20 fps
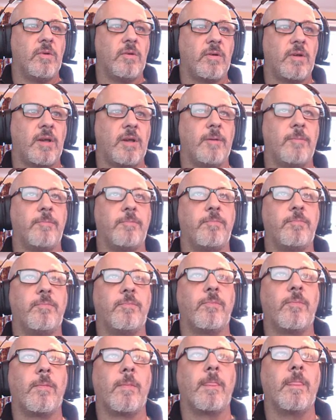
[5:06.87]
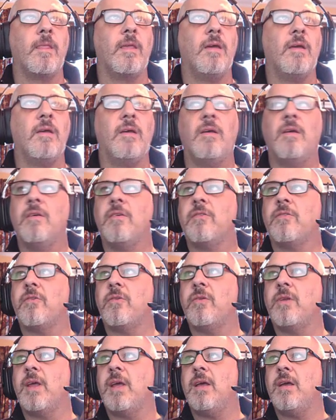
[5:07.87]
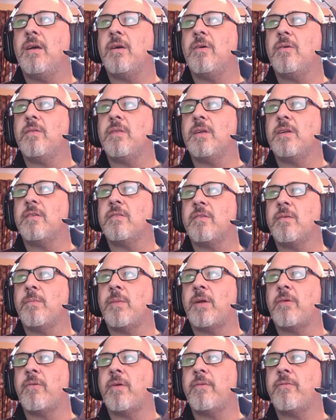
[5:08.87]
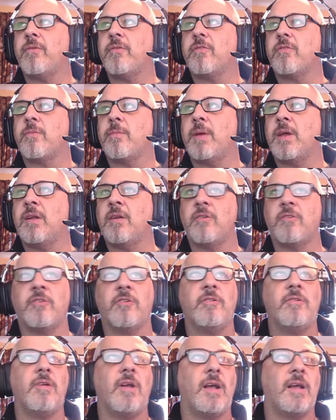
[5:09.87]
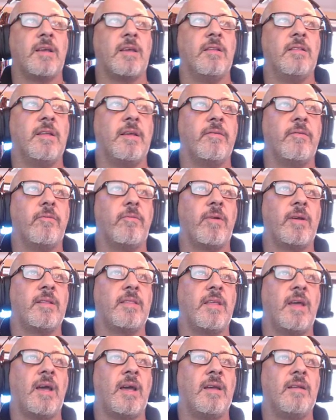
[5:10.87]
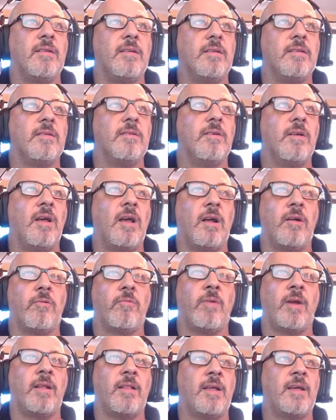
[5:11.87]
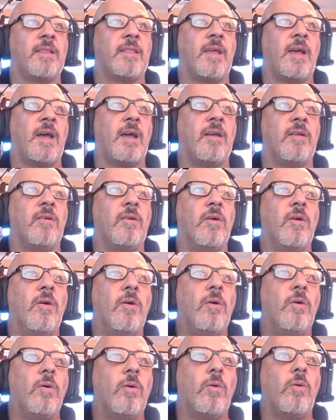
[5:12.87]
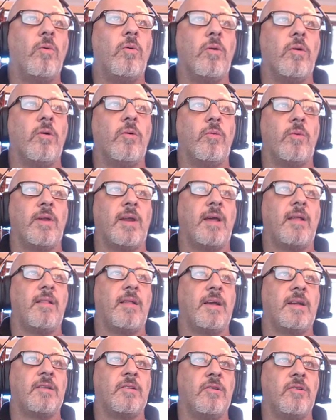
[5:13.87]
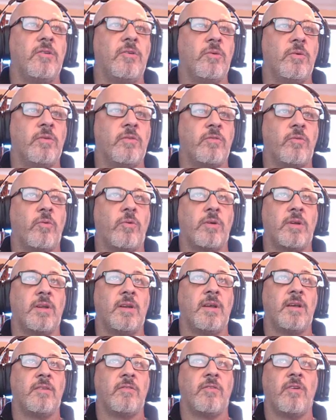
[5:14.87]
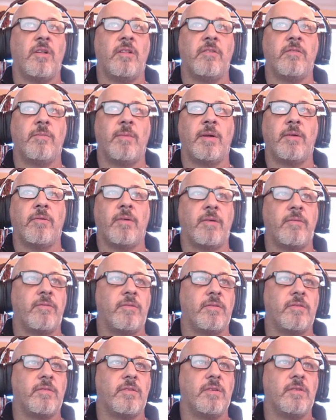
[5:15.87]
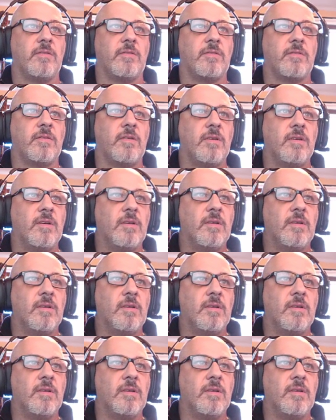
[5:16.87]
Okay. So now that it's in my reference manager, I can leave it right like that. Or what I like to do is organize all of my references.